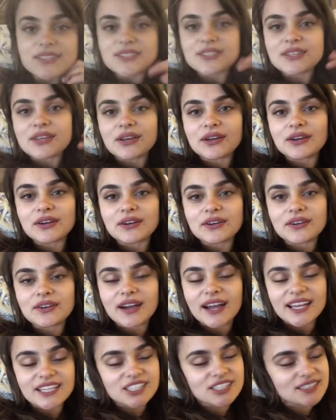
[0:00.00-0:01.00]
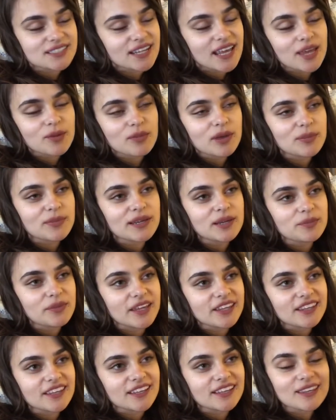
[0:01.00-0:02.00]
So I just ate my
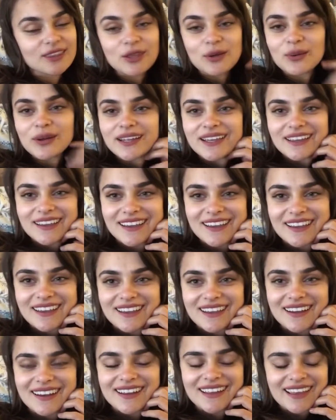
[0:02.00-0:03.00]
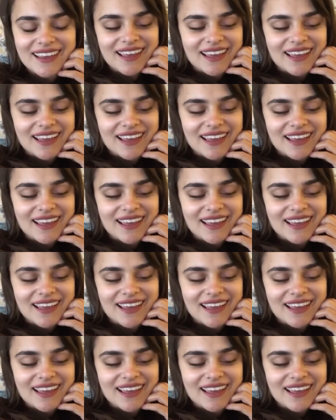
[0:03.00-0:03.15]
pidmeni. They were good.